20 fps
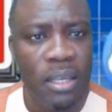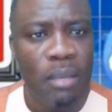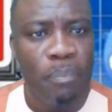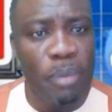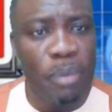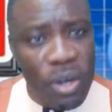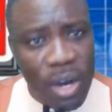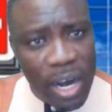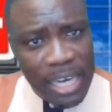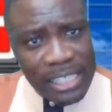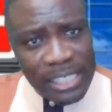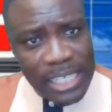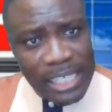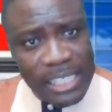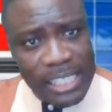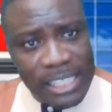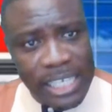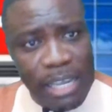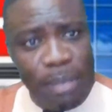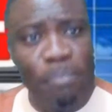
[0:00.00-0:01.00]
Because it's the
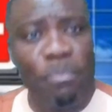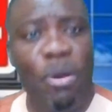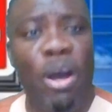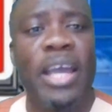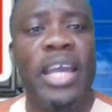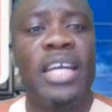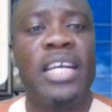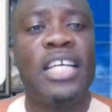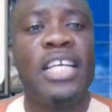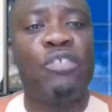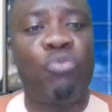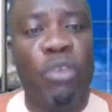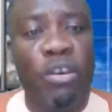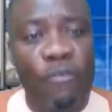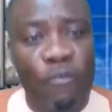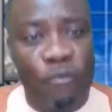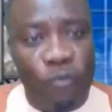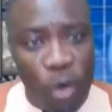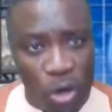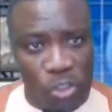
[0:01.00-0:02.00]
same, but it is
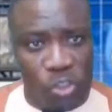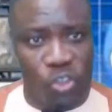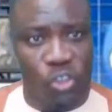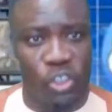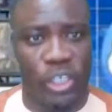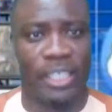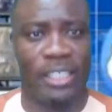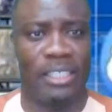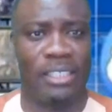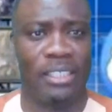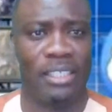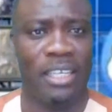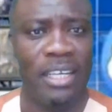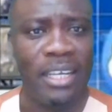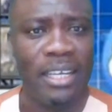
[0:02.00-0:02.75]
reversing.